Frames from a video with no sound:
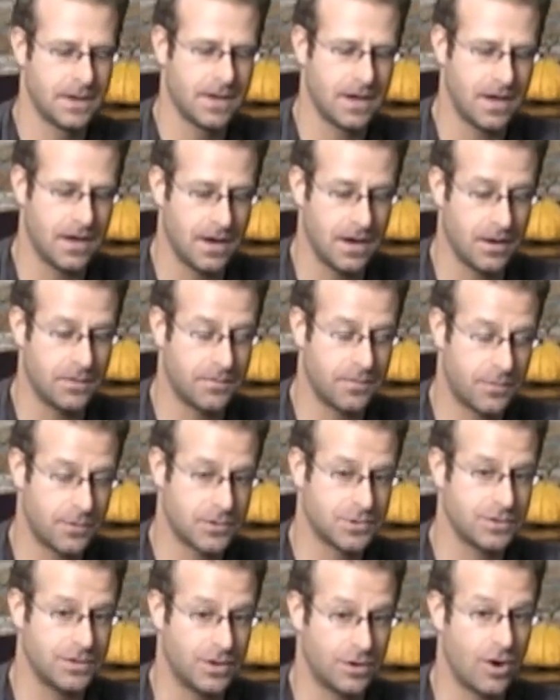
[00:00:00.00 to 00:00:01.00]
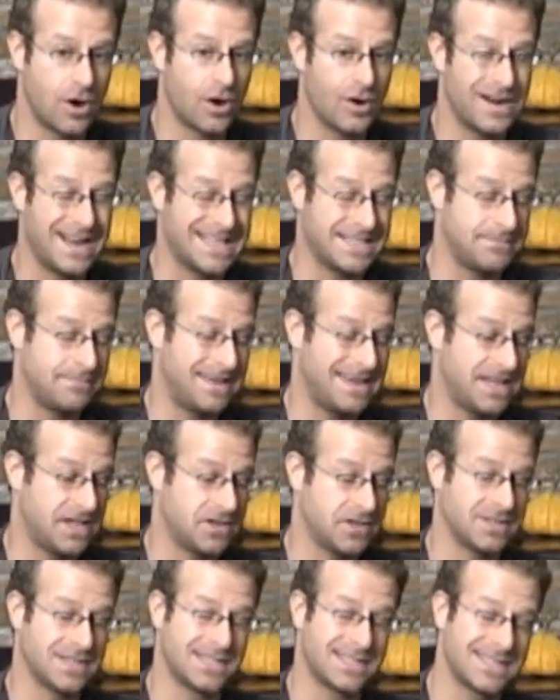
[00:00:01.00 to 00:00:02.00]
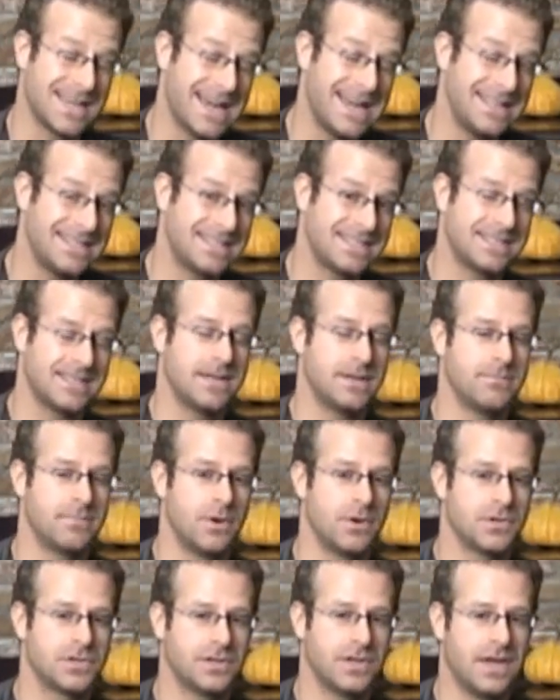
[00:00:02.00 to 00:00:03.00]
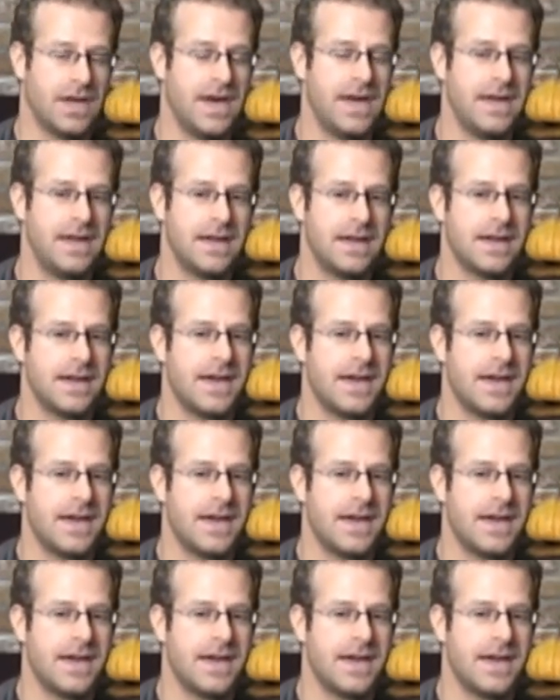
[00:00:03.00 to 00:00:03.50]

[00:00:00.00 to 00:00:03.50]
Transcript: Unfortunately, there aren't as many good sites in Beaujolais